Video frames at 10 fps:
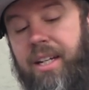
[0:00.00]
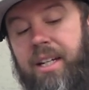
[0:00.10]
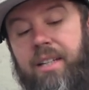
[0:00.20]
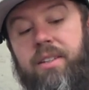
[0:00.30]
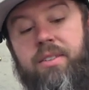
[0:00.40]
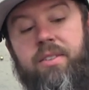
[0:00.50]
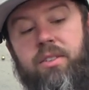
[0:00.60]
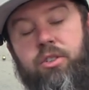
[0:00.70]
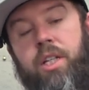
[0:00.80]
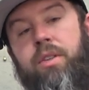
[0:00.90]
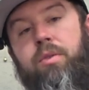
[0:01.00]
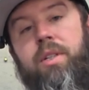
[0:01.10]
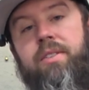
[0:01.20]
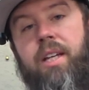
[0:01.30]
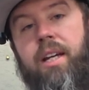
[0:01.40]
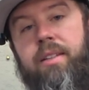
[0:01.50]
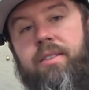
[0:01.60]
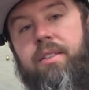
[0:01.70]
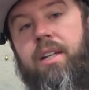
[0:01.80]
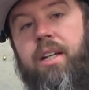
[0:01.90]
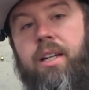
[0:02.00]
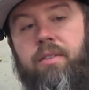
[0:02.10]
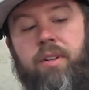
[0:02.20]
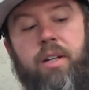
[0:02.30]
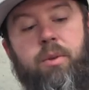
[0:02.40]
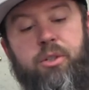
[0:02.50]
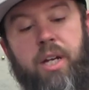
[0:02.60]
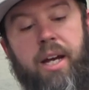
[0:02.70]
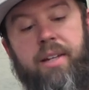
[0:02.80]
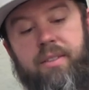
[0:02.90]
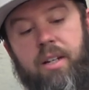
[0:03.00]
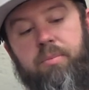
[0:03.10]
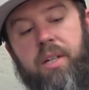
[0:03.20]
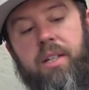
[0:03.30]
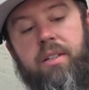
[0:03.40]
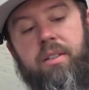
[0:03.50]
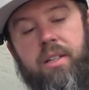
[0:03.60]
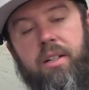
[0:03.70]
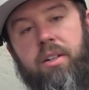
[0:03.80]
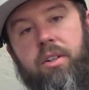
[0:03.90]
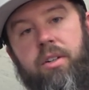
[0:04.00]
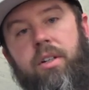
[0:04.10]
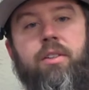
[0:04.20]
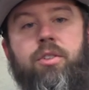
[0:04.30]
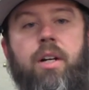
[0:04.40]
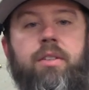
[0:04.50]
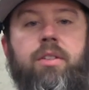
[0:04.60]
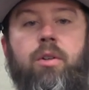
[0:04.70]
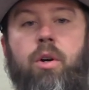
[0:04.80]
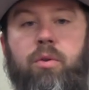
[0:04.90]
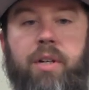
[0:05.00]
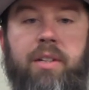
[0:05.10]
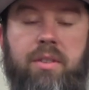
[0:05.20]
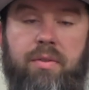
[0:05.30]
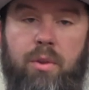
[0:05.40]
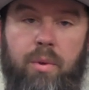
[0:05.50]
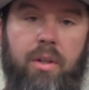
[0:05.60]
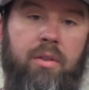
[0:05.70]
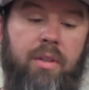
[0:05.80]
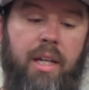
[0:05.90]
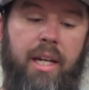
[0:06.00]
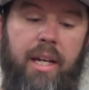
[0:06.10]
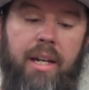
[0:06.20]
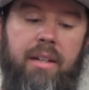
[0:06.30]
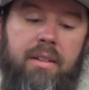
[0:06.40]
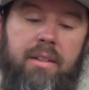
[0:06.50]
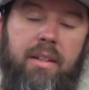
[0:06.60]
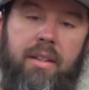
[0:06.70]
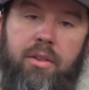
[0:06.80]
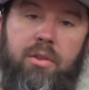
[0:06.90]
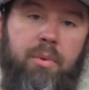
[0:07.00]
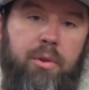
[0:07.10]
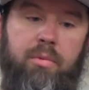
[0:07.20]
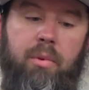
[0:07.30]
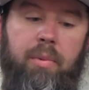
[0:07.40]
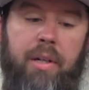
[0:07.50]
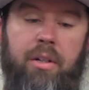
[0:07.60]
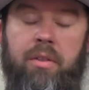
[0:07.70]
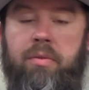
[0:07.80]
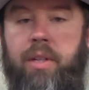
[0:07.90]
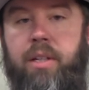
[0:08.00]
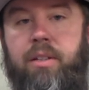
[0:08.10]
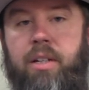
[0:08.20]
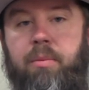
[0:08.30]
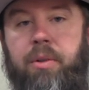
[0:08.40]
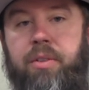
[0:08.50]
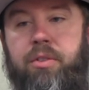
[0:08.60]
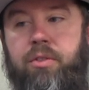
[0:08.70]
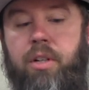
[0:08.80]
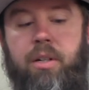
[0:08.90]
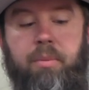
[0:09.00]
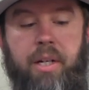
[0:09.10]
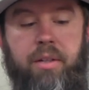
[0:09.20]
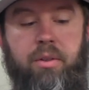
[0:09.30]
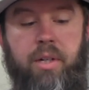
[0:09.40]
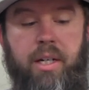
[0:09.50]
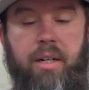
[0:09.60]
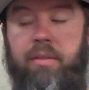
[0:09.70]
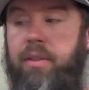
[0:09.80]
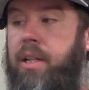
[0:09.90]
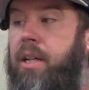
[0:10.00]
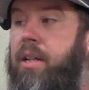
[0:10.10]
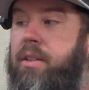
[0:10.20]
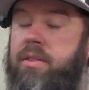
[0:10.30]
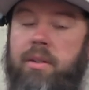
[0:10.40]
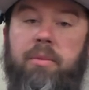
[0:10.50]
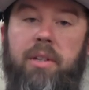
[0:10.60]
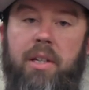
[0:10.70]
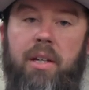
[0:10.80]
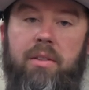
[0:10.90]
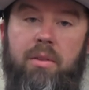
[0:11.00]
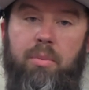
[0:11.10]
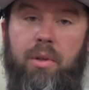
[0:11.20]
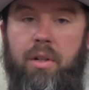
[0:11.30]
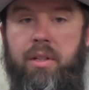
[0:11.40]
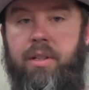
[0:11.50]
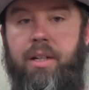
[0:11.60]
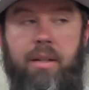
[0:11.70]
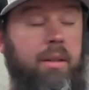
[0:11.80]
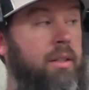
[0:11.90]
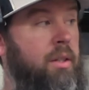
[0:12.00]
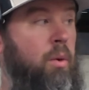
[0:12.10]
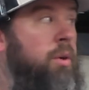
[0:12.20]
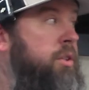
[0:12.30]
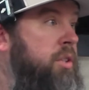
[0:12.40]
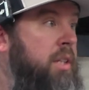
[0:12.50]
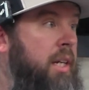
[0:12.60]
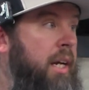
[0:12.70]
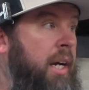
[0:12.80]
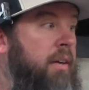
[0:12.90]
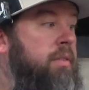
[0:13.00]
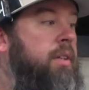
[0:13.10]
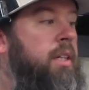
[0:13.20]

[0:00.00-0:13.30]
This is a Gen 3 Stance. Vanquish has updated the shock seal O-rings, if you will, and they're supposed to be better. They didn't come on this truck, but I do have some of the kits to put on the Origin that I have